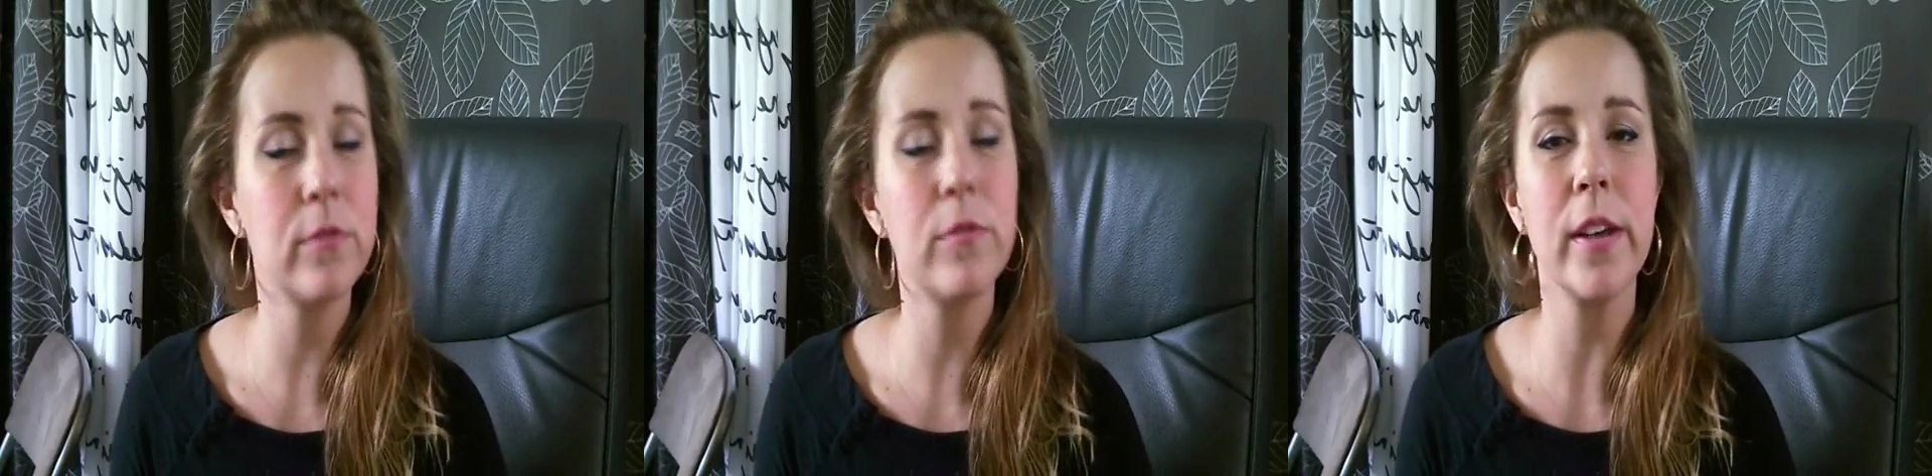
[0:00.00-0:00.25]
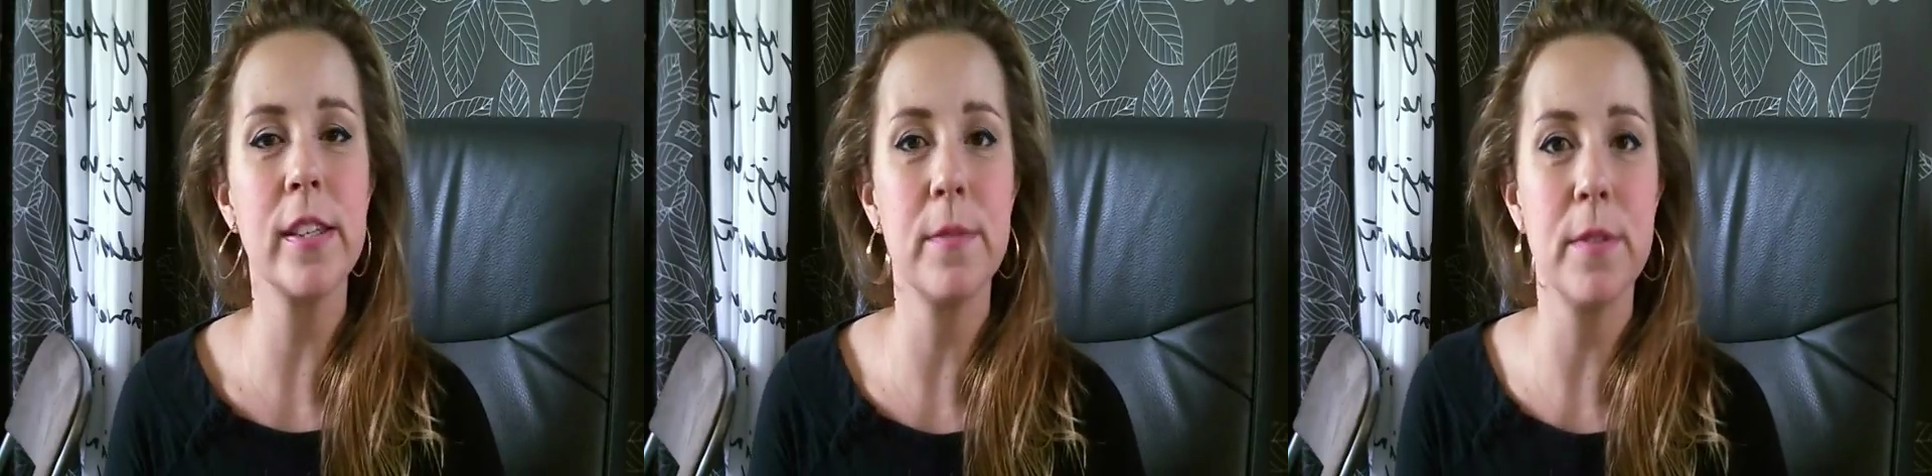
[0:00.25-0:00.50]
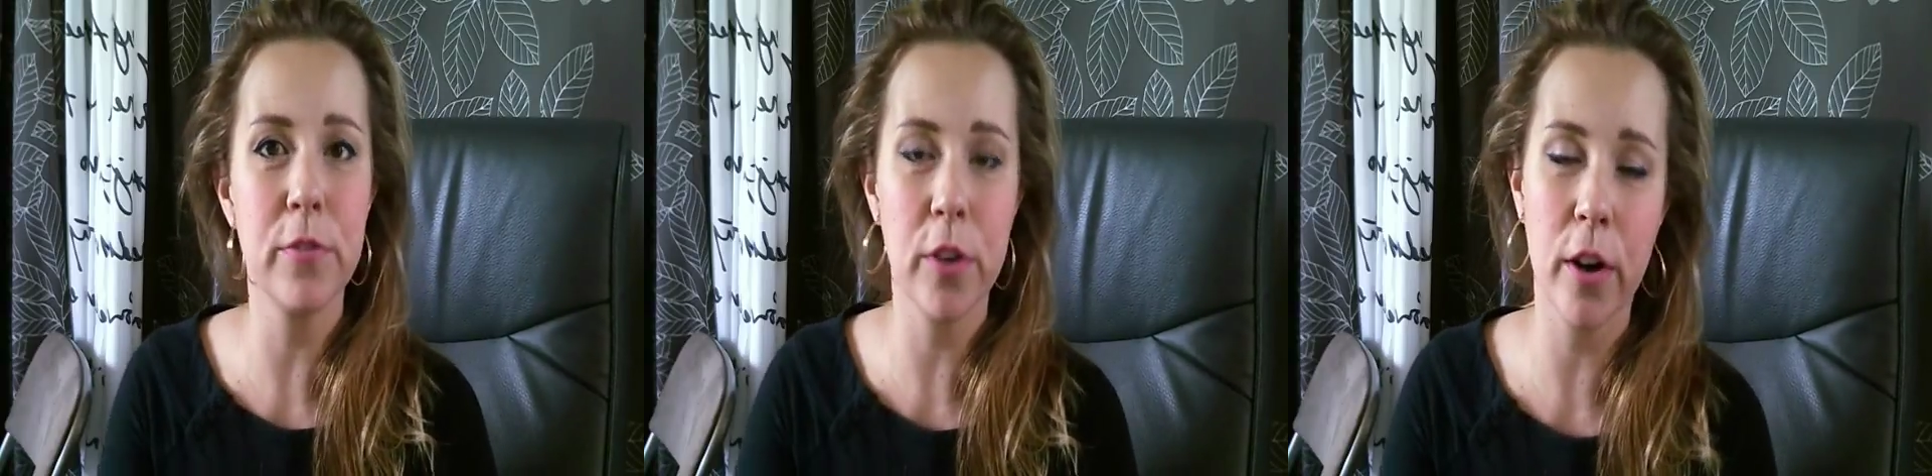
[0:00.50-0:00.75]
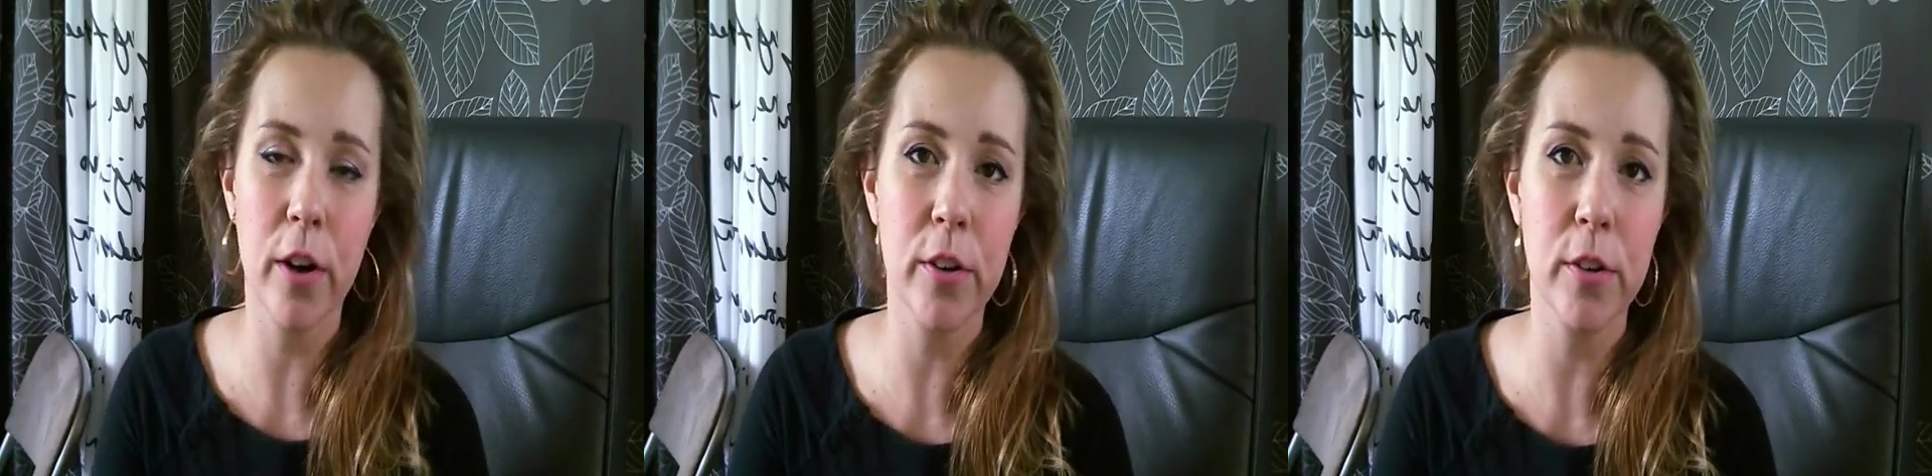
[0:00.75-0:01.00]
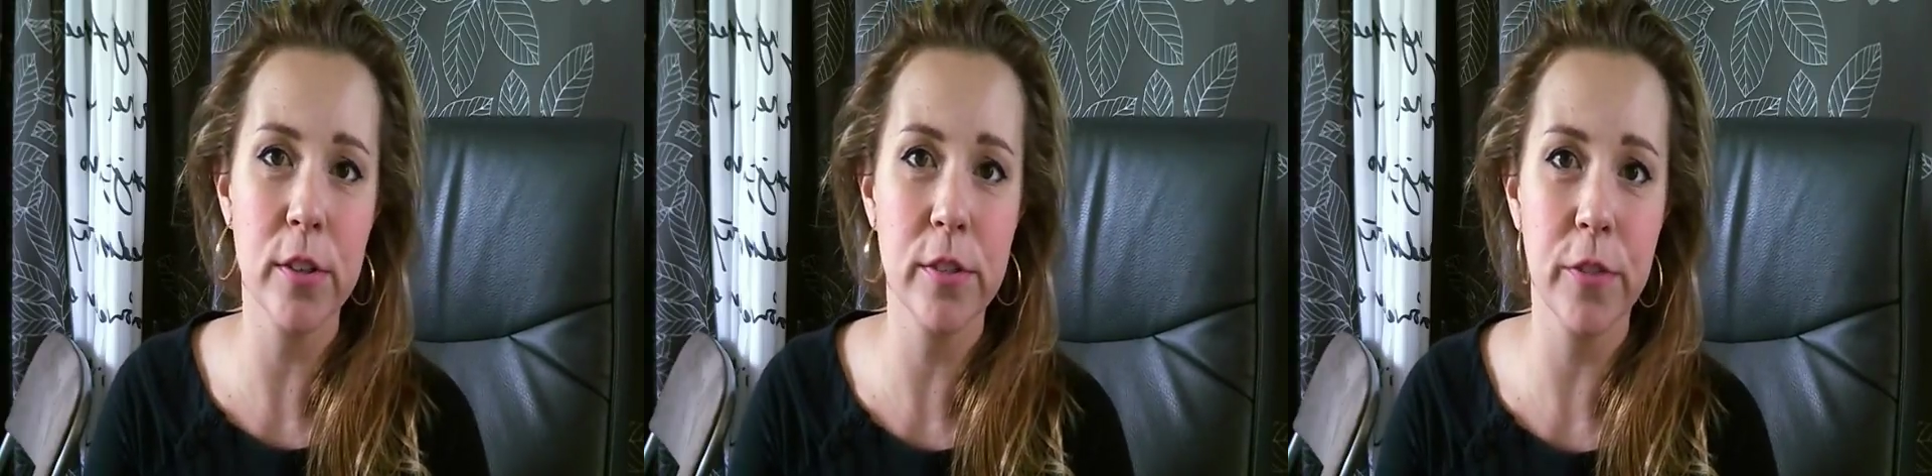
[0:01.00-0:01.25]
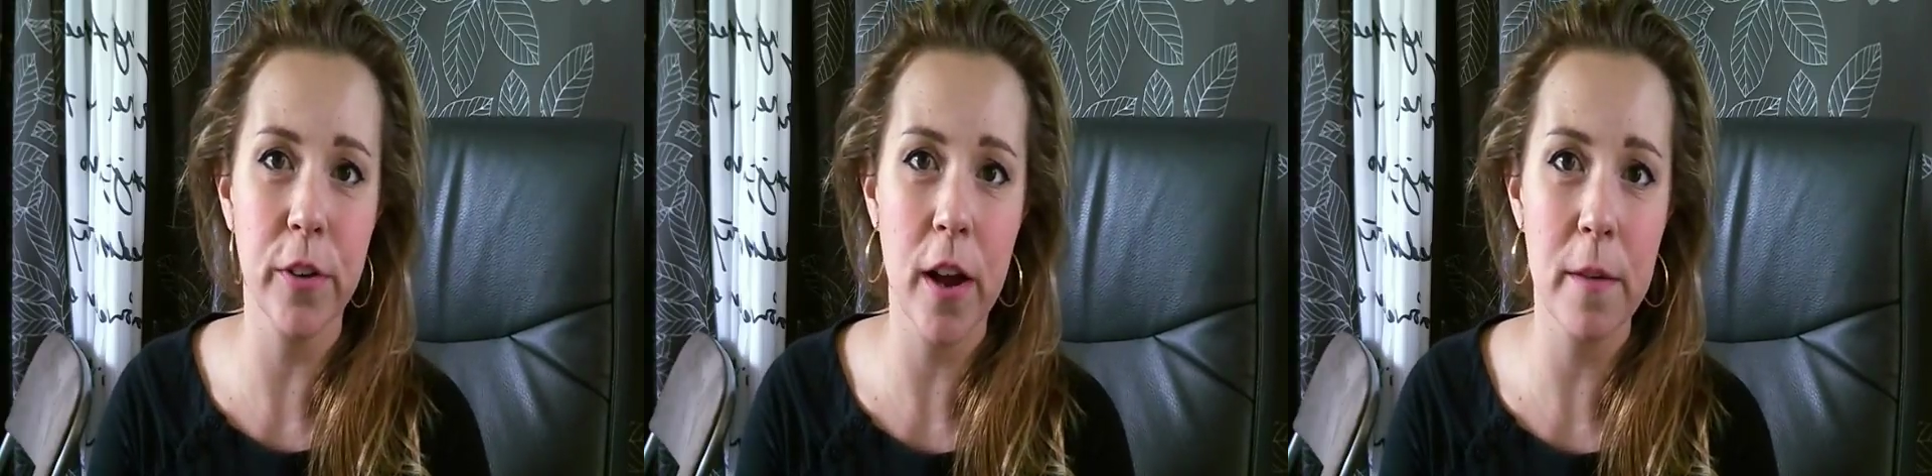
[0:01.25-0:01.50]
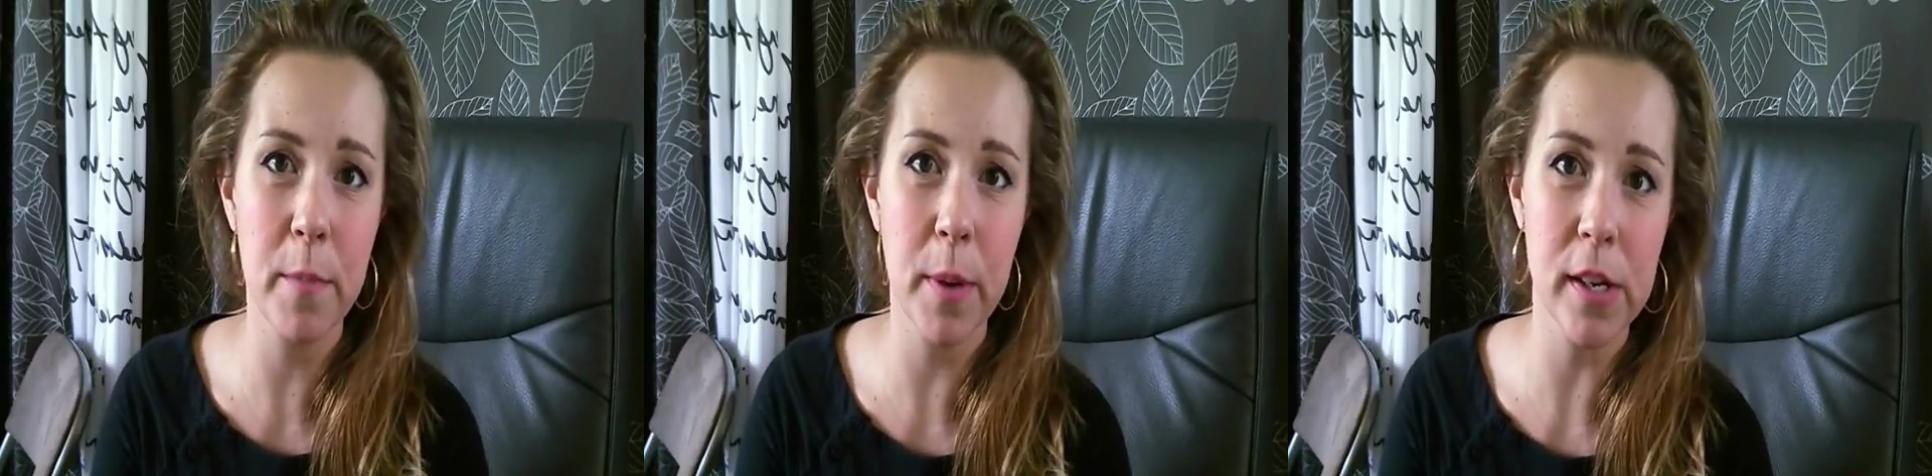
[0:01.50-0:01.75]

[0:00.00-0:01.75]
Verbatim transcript: write some different articles for hub